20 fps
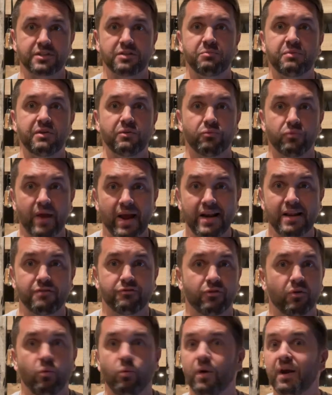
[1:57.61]
to be ready
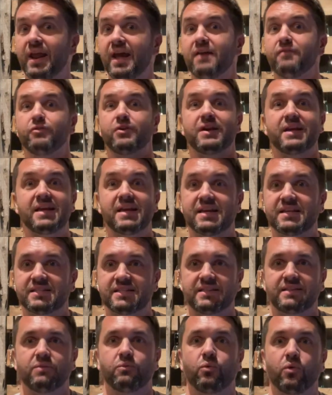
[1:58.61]
for whatever it is
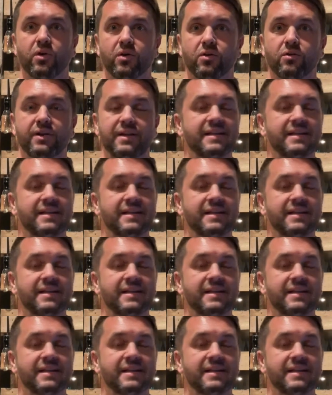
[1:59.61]
that the world